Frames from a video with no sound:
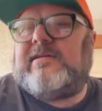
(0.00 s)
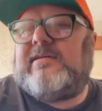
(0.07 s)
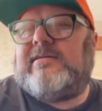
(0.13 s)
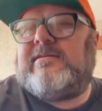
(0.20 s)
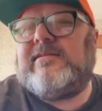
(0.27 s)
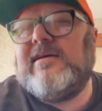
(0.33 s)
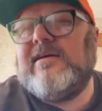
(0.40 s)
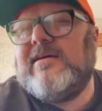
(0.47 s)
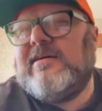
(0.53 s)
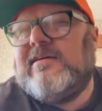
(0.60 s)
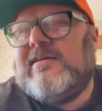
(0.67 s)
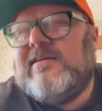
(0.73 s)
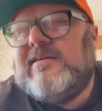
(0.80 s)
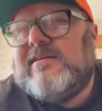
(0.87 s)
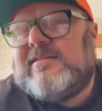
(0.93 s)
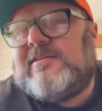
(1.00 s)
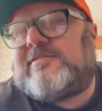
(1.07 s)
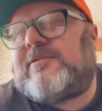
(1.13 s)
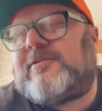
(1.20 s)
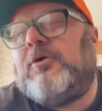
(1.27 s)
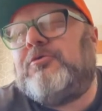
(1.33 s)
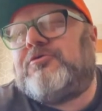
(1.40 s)
he the
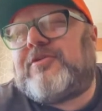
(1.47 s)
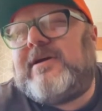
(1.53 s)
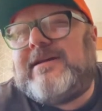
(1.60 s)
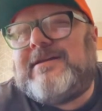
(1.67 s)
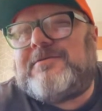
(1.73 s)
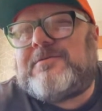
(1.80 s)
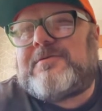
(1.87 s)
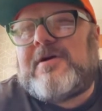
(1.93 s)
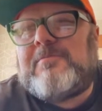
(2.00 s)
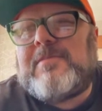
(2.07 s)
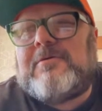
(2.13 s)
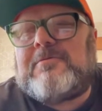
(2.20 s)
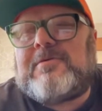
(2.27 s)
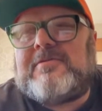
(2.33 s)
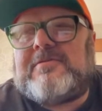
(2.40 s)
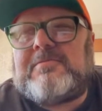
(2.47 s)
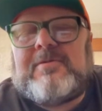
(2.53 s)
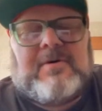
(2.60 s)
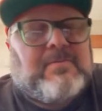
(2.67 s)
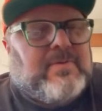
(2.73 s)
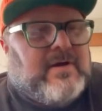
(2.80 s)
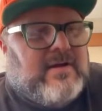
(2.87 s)
slow train, as we're talking about
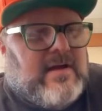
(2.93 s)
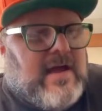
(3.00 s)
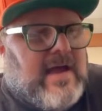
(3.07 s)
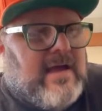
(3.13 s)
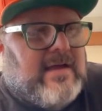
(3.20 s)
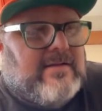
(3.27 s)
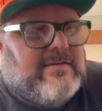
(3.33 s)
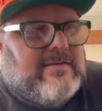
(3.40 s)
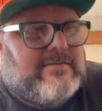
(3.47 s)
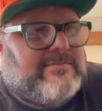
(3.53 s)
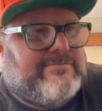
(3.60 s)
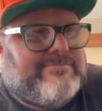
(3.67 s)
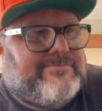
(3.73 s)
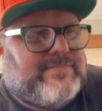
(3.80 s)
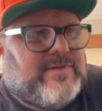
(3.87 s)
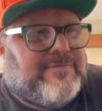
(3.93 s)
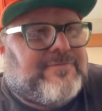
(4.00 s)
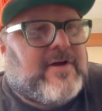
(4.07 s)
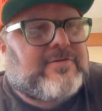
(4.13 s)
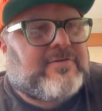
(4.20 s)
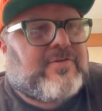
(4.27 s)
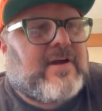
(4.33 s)
Cristobal, but the
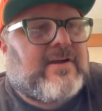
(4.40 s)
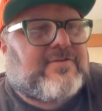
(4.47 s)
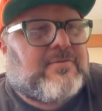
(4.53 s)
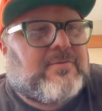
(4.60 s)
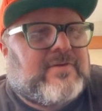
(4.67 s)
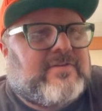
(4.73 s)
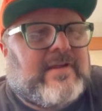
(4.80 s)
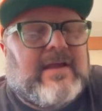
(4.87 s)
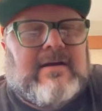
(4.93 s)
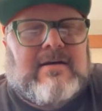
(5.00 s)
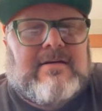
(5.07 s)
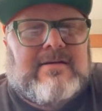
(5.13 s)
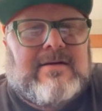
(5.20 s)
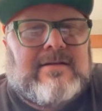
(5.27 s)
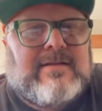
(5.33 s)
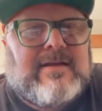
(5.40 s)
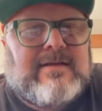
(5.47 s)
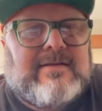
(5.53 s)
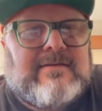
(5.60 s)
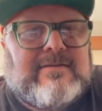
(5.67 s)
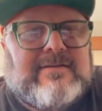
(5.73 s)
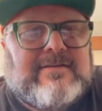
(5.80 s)
frustration was there.
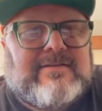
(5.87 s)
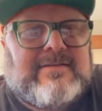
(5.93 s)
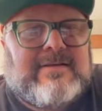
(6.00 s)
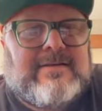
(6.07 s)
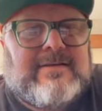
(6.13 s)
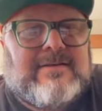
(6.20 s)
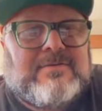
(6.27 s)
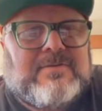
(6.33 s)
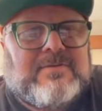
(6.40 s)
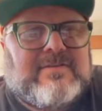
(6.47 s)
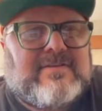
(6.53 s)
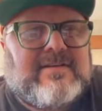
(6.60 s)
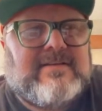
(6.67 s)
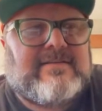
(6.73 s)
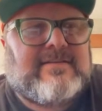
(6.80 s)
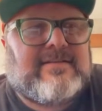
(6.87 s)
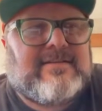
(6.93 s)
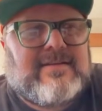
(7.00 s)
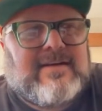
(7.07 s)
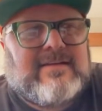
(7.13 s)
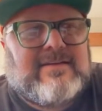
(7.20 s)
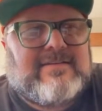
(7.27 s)
You could see it to the season.
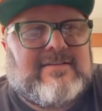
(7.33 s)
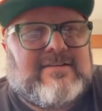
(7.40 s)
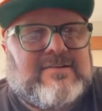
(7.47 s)
Like